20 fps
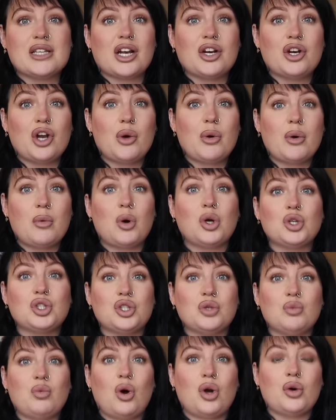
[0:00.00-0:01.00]
I know I watched
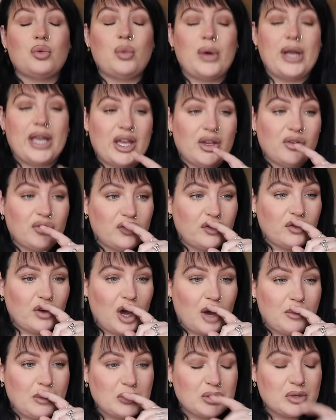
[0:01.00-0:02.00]
the one with,
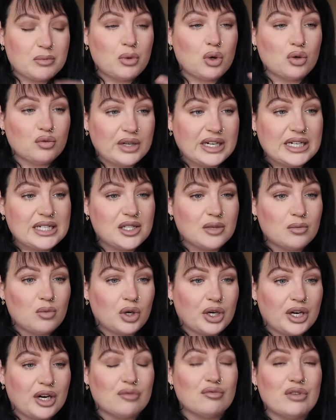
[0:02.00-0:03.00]
it was a more recent
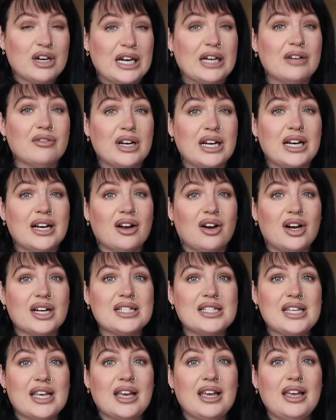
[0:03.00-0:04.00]
one, and I really, really
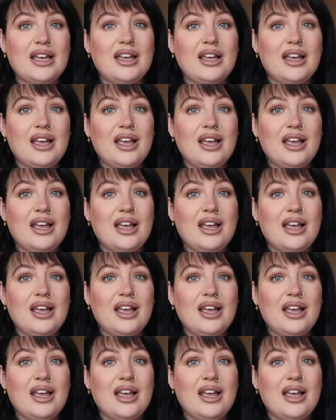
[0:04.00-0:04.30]
liked it.